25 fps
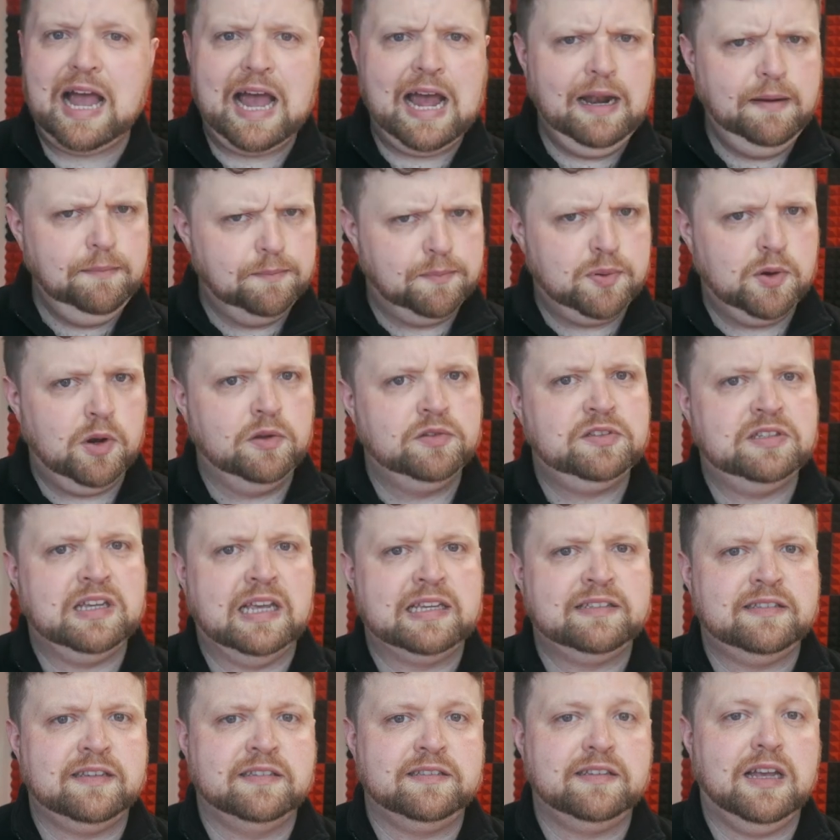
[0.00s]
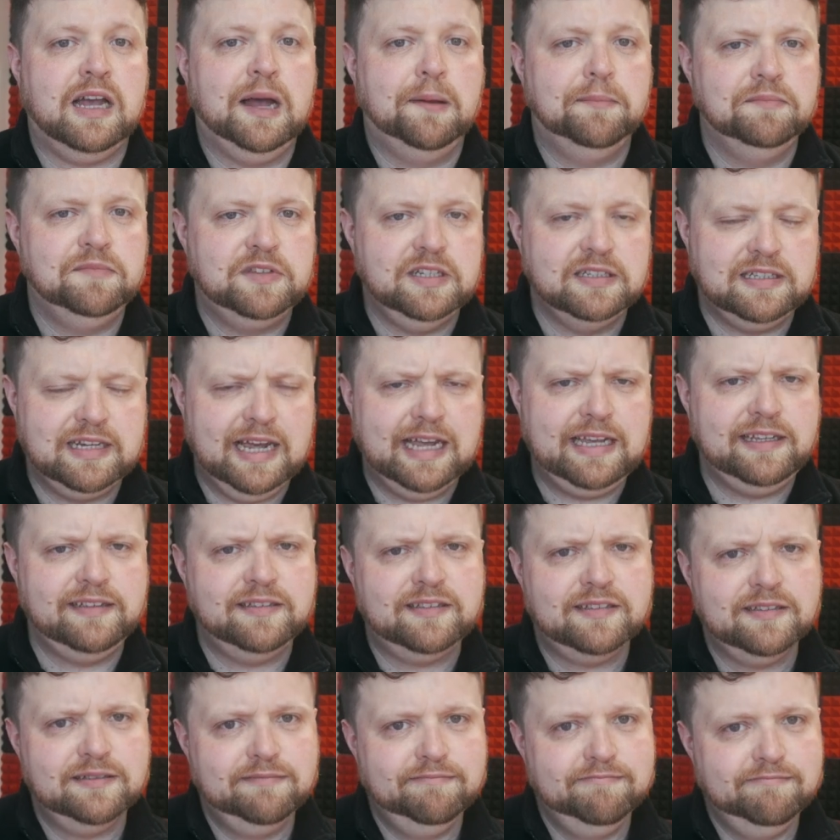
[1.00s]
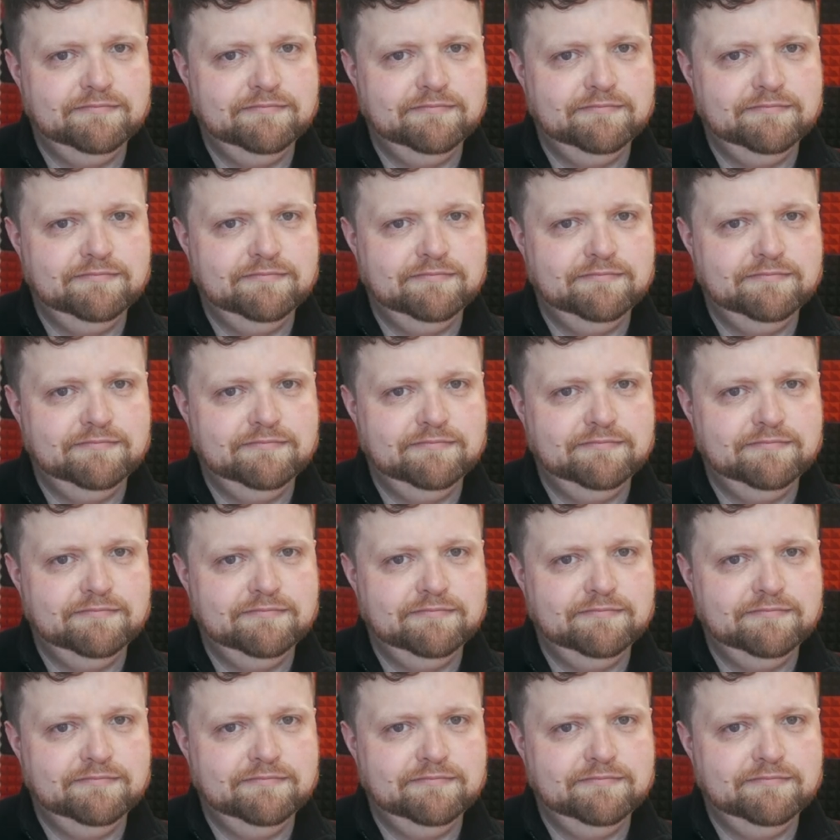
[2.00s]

and processes up to date.